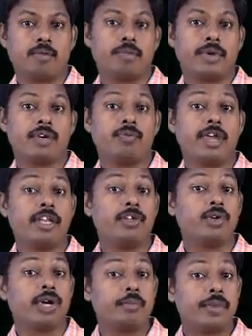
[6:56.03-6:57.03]
But when
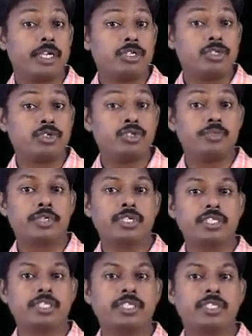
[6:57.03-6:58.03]
you combine two
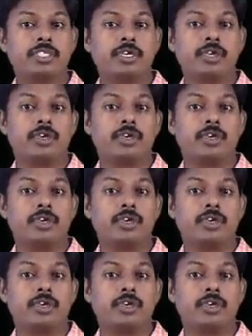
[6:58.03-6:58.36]
persons,